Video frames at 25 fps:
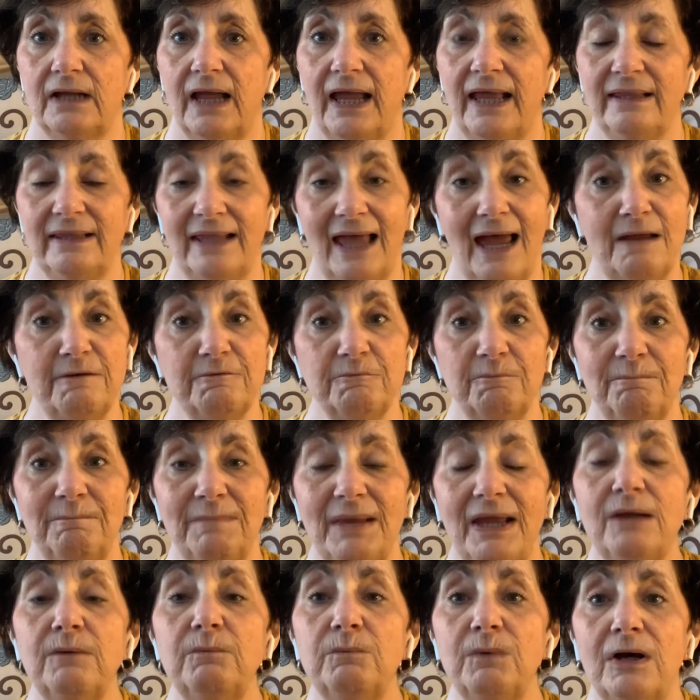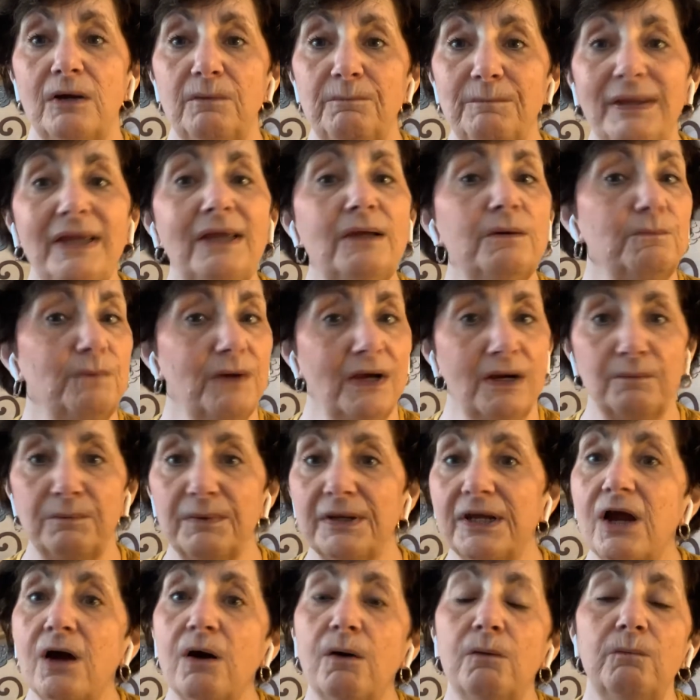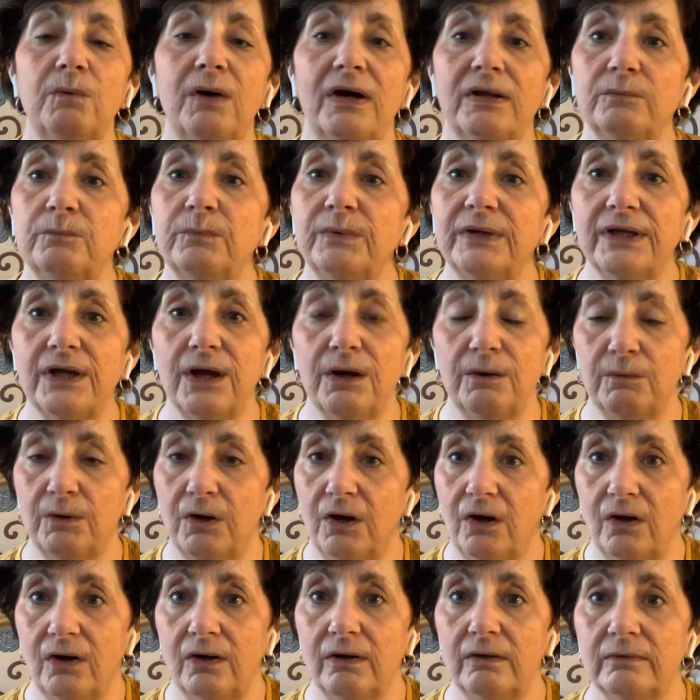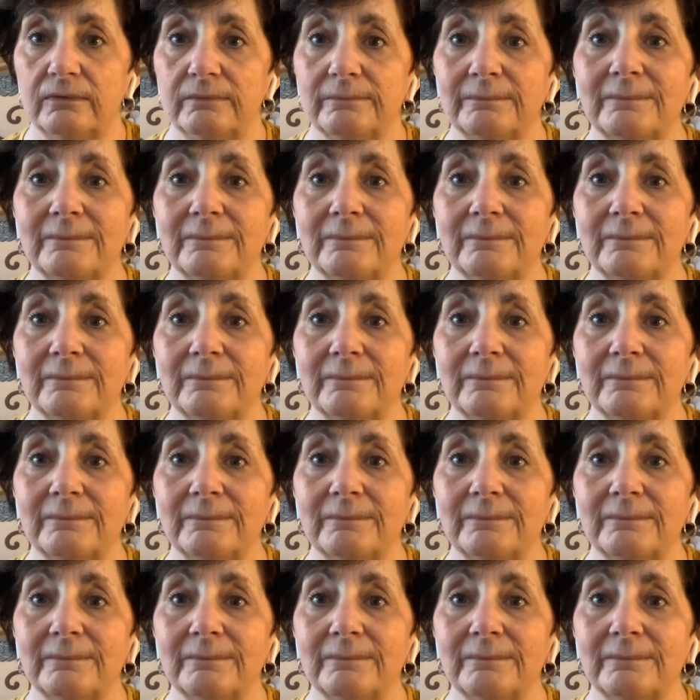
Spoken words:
And that may well be where we go one, we go all.